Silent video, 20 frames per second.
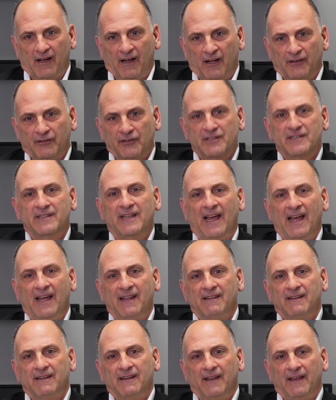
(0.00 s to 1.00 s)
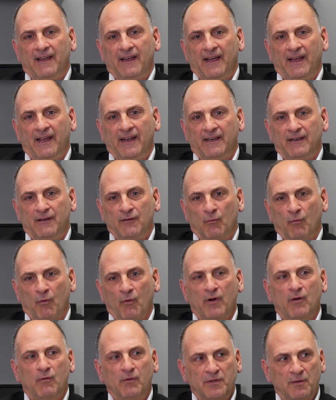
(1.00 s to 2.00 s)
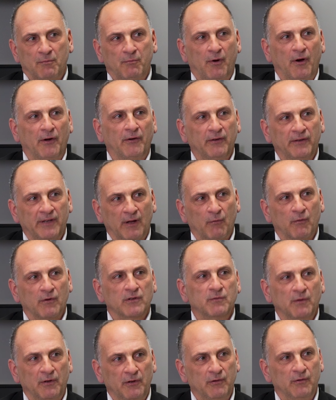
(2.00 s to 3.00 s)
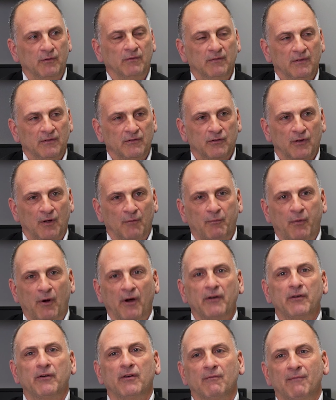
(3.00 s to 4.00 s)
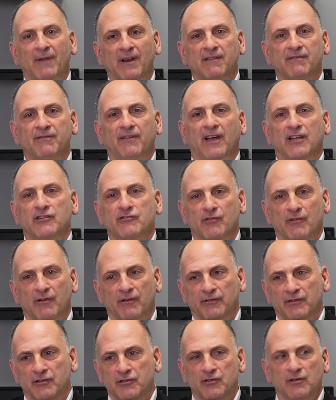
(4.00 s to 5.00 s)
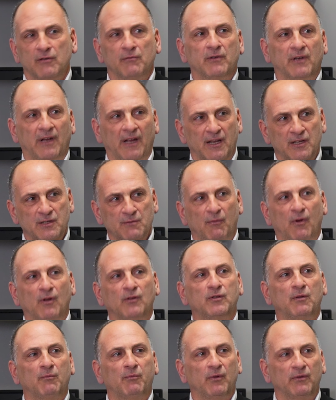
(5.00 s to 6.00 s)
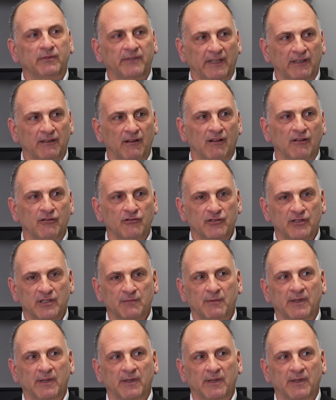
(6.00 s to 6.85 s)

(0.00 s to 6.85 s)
understand and work with a partner that works with you. So a partner, a manufacturer, a distributor has multiple technologies,